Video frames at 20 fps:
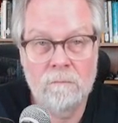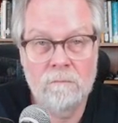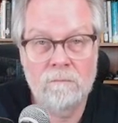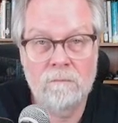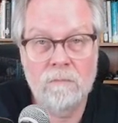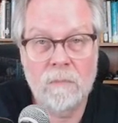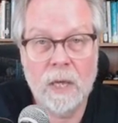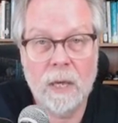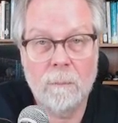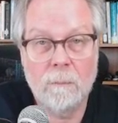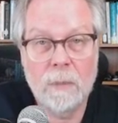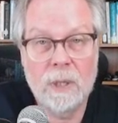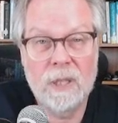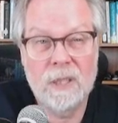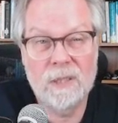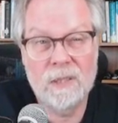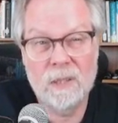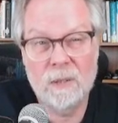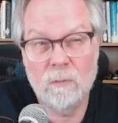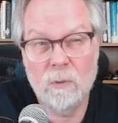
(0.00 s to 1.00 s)
That
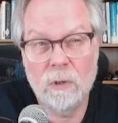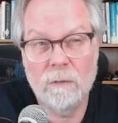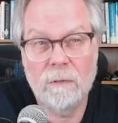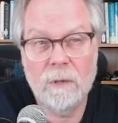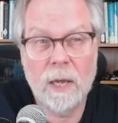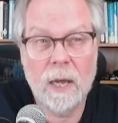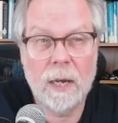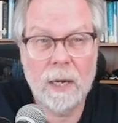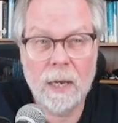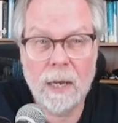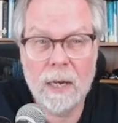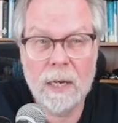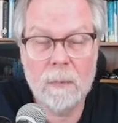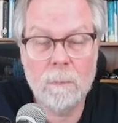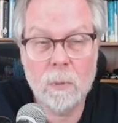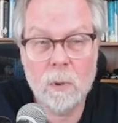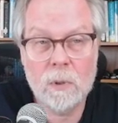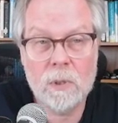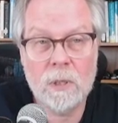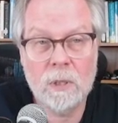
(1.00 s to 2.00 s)
means that we've got 80%
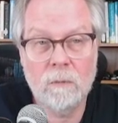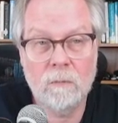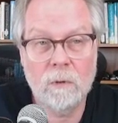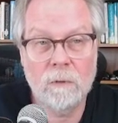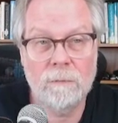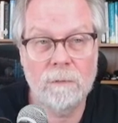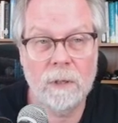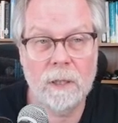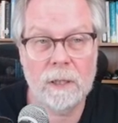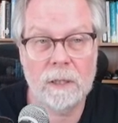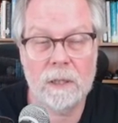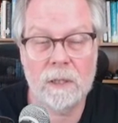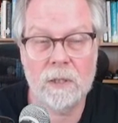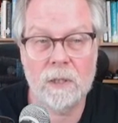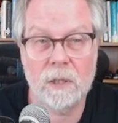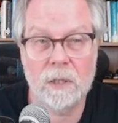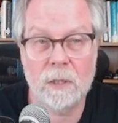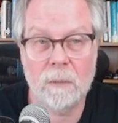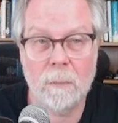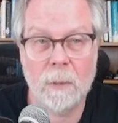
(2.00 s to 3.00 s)
reflectance
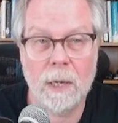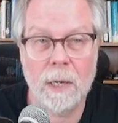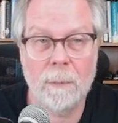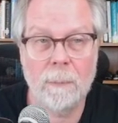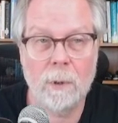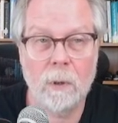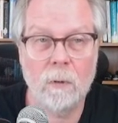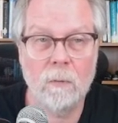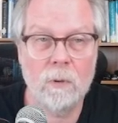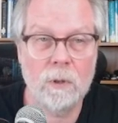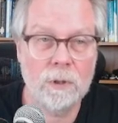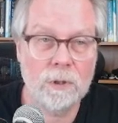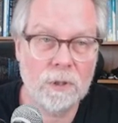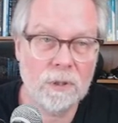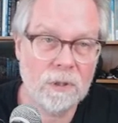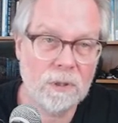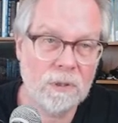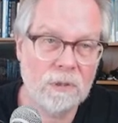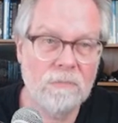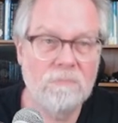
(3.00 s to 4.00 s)
in the paper, which
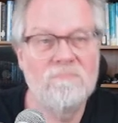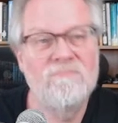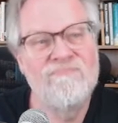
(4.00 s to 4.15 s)
is,